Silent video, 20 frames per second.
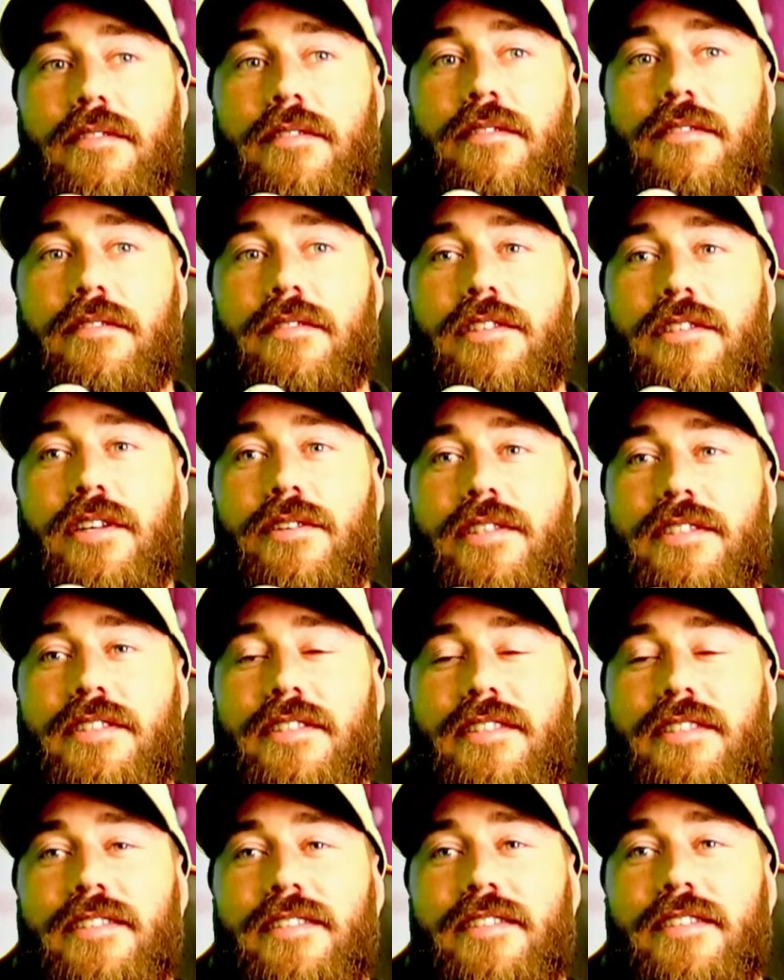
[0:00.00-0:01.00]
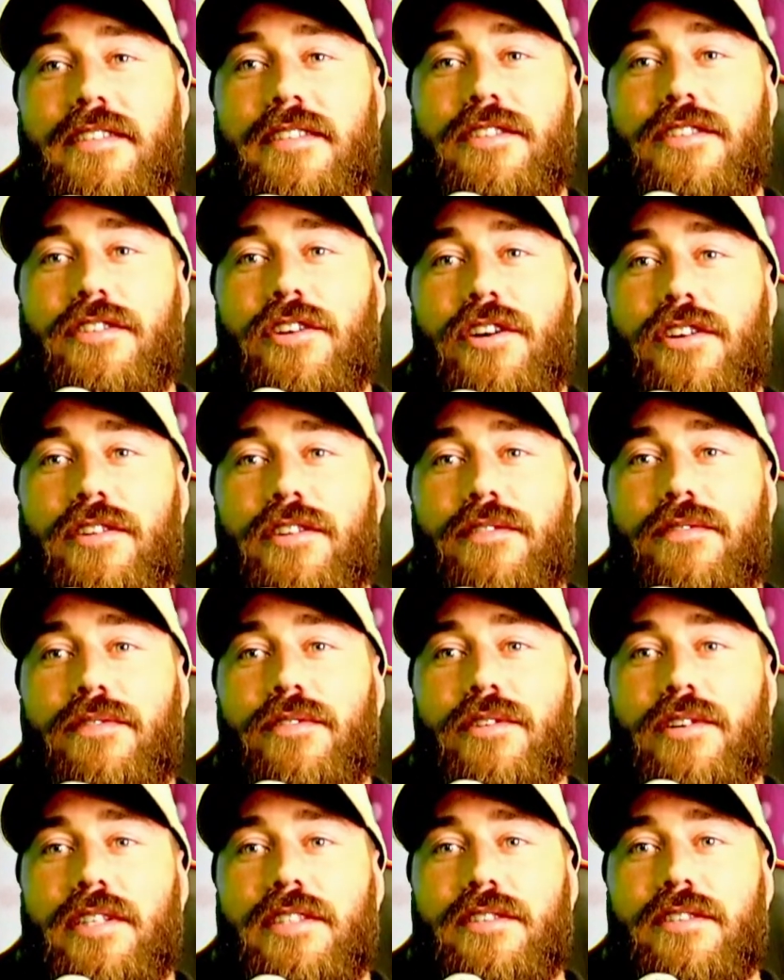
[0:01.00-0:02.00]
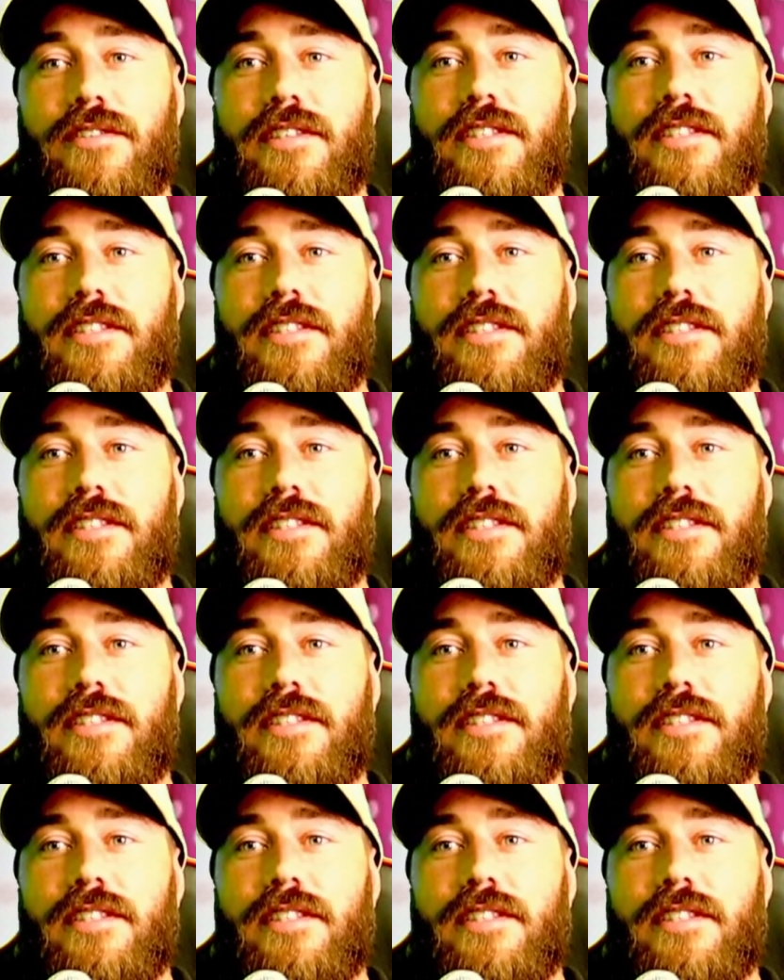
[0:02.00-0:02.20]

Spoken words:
So he's not in the 40s, or he's